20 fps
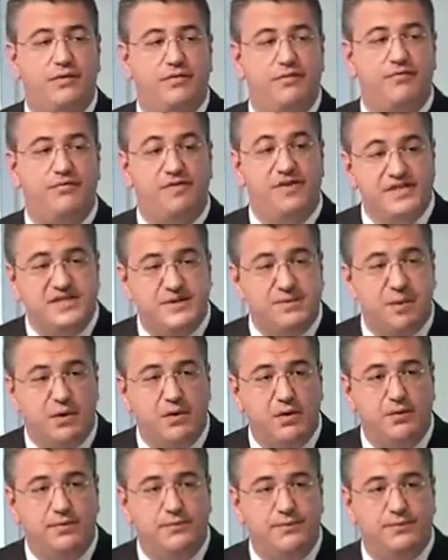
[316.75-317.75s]

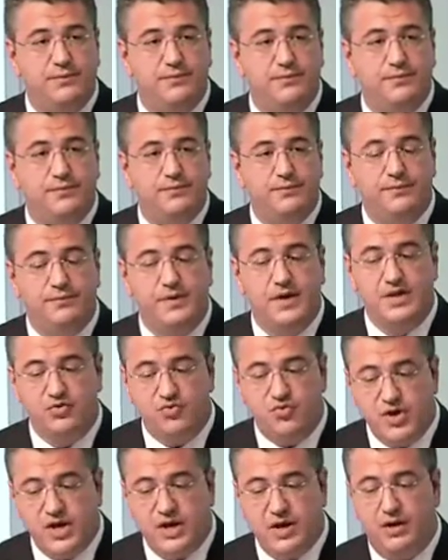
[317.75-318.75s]
visible and
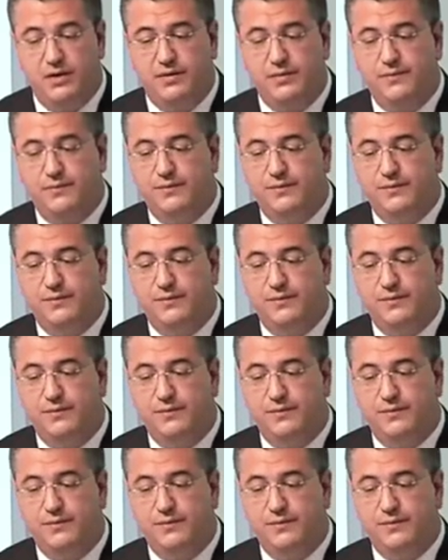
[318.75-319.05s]
real,